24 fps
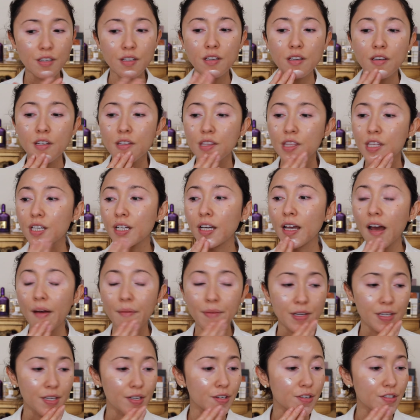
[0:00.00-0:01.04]
I think I have
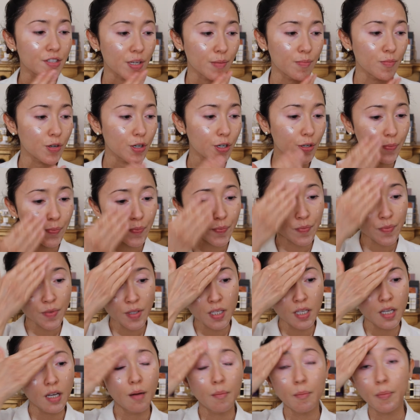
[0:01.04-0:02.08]
it here somewhere,
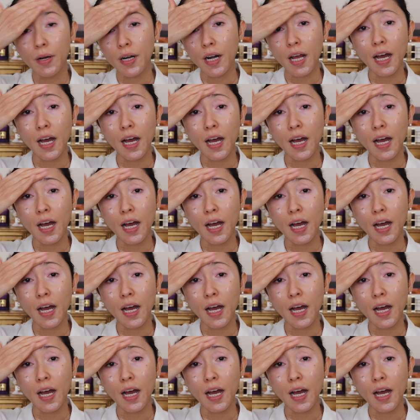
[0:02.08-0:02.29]
but